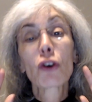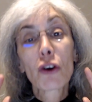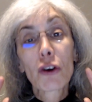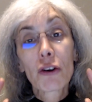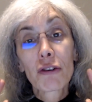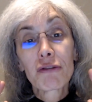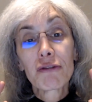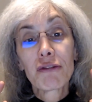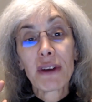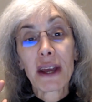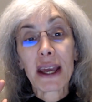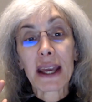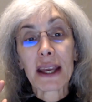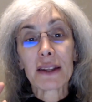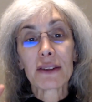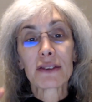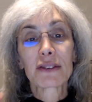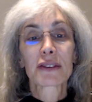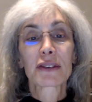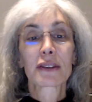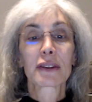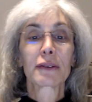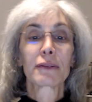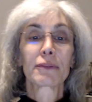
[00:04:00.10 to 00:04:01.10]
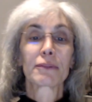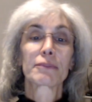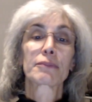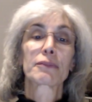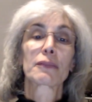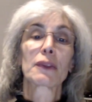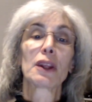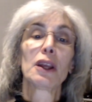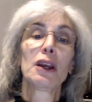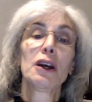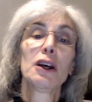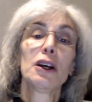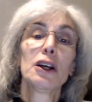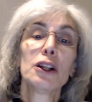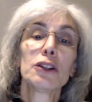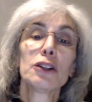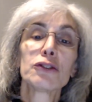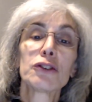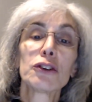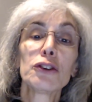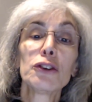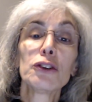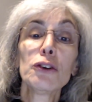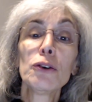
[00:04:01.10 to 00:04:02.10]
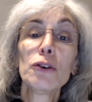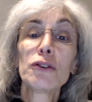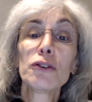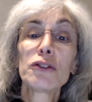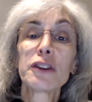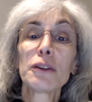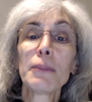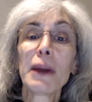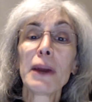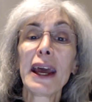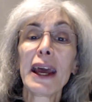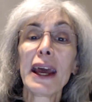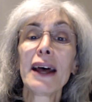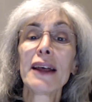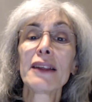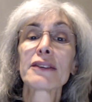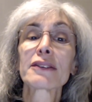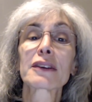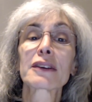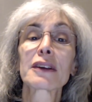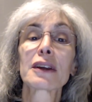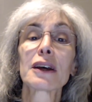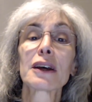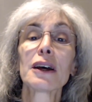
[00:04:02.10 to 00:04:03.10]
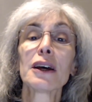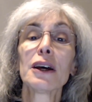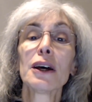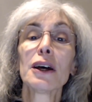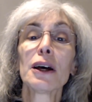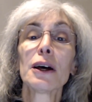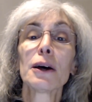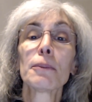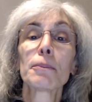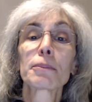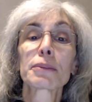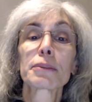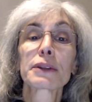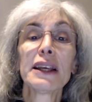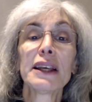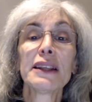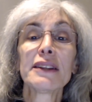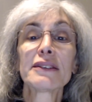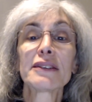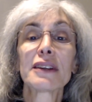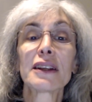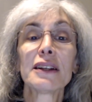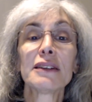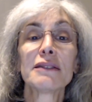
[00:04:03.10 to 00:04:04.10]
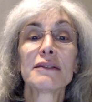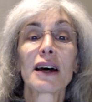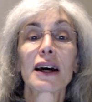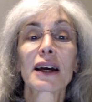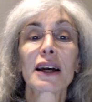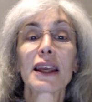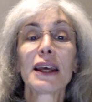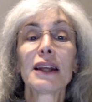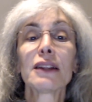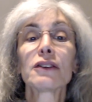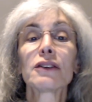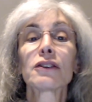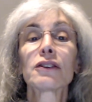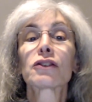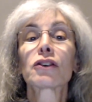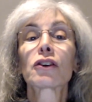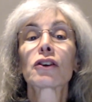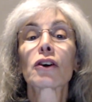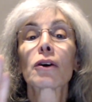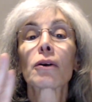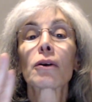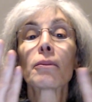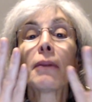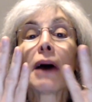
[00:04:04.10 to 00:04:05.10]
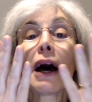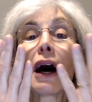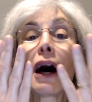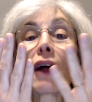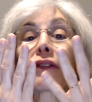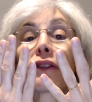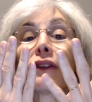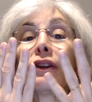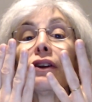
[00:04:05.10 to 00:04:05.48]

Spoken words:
face. To use the mask, place it against your mouth and